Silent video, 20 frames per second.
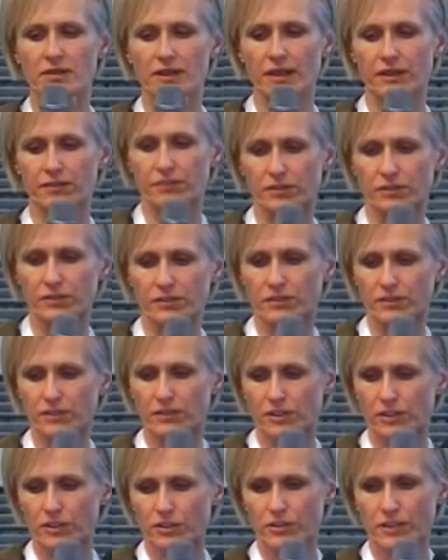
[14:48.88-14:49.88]
scaffold
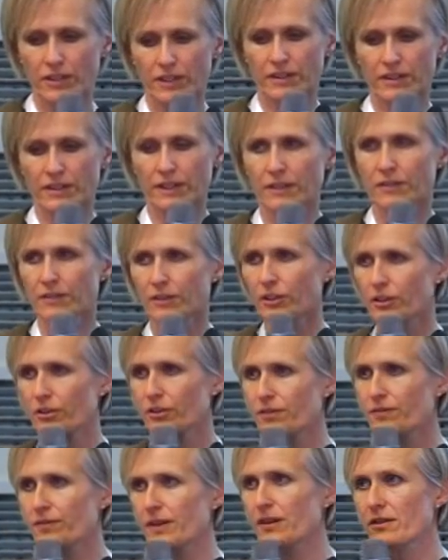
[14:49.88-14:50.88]
and then
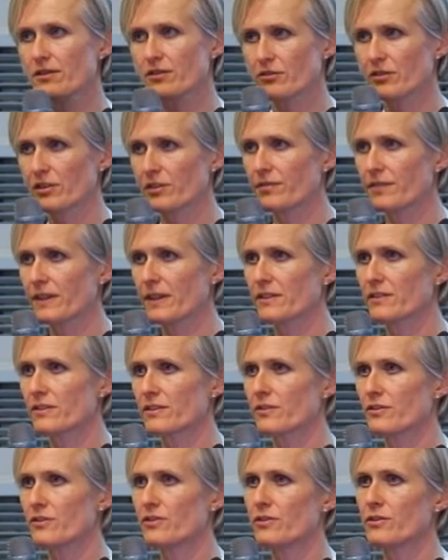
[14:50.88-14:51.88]
use various growth
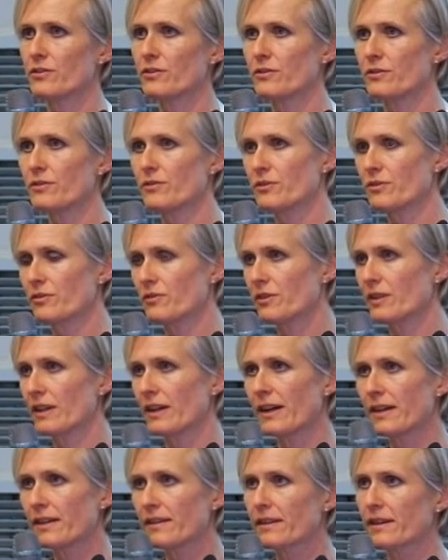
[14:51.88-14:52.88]
factors to
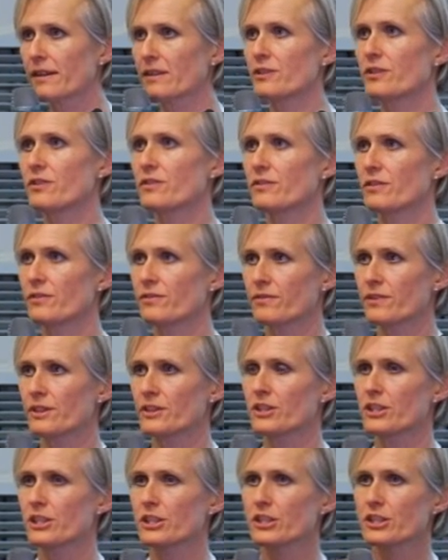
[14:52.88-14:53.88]
guide that tissue
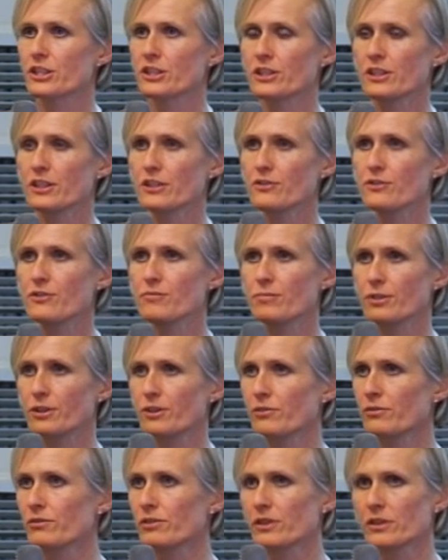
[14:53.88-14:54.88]
differentiation into
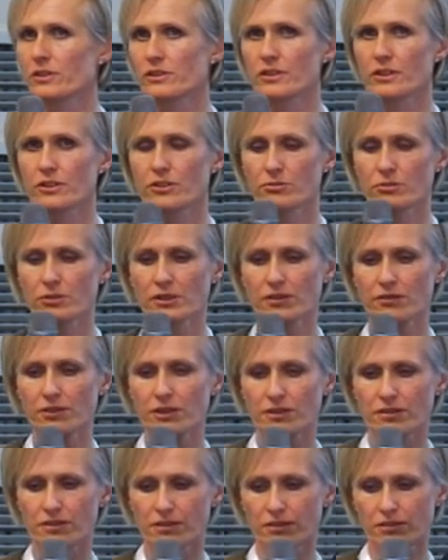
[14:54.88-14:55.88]
bone or cartilage or whatever
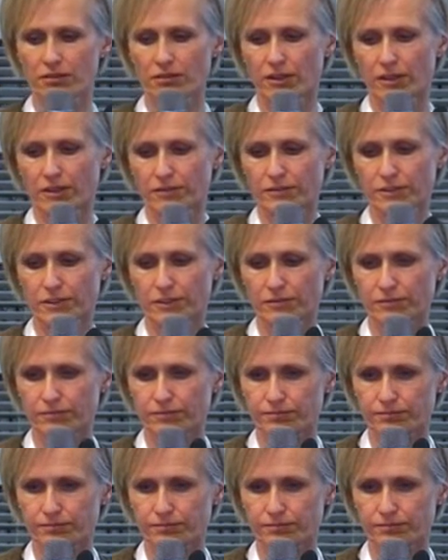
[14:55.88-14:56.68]
it is that you're after.